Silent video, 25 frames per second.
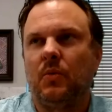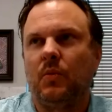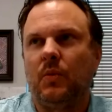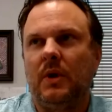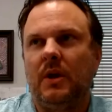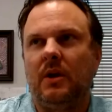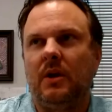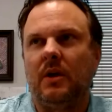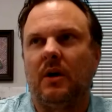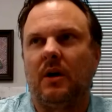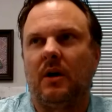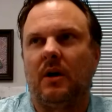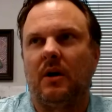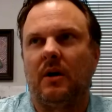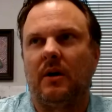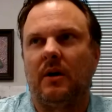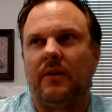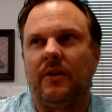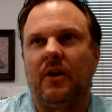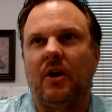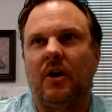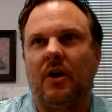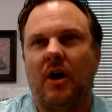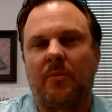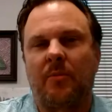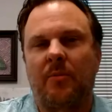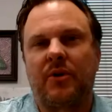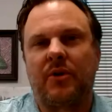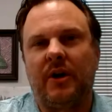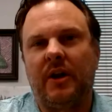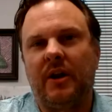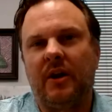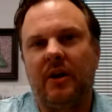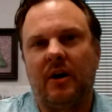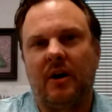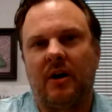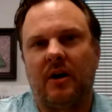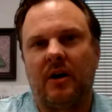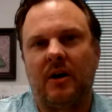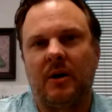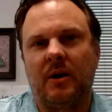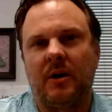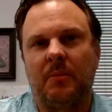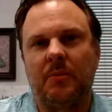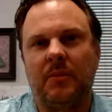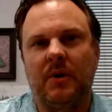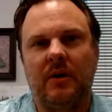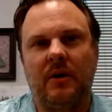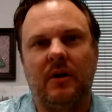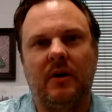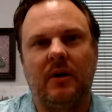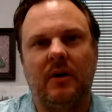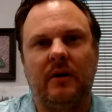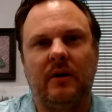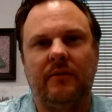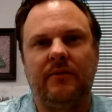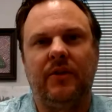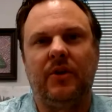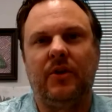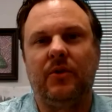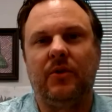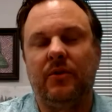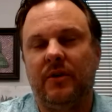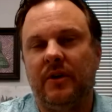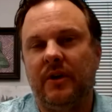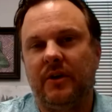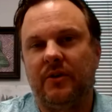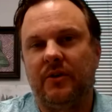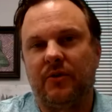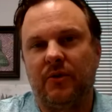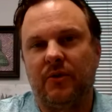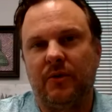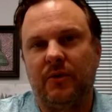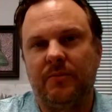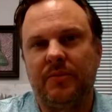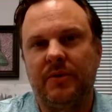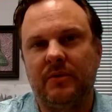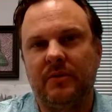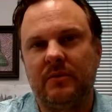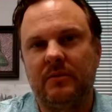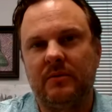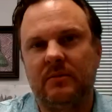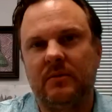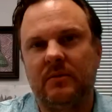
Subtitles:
We are the operating arm of Uniti Group,